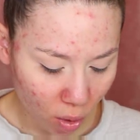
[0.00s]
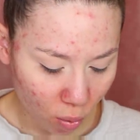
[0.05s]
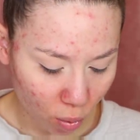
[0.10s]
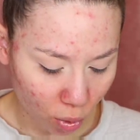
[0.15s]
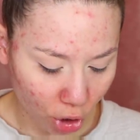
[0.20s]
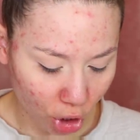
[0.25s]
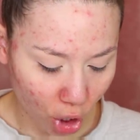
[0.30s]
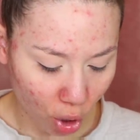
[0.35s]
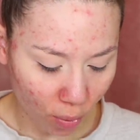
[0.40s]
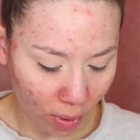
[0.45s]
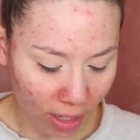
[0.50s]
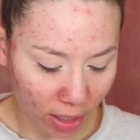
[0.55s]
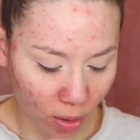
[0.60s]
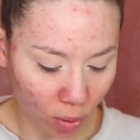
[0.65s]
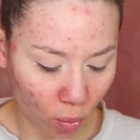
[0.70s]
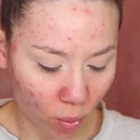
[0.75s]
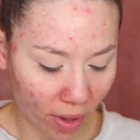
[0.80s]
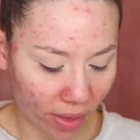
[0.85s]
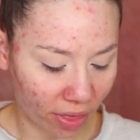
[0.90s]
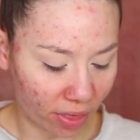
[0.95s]
We'll go
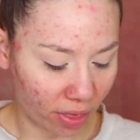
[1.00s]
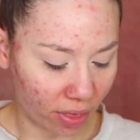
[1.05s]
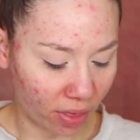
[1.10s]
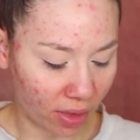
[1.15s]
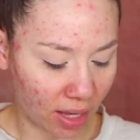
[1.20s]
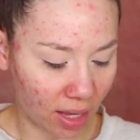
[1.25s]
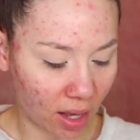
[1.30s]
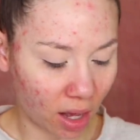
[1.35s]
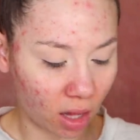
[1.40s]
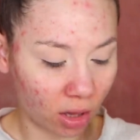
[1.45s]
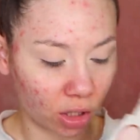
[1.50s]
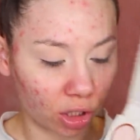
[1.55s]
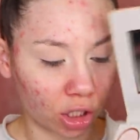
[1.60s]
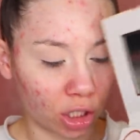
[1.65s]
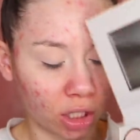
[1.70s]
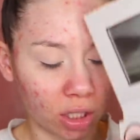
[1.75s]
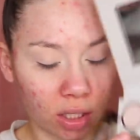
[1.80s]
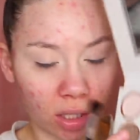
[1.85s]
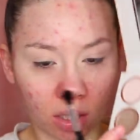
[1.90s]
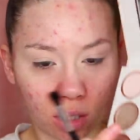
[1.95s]
in with the
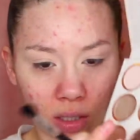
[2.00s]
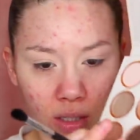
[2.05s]
color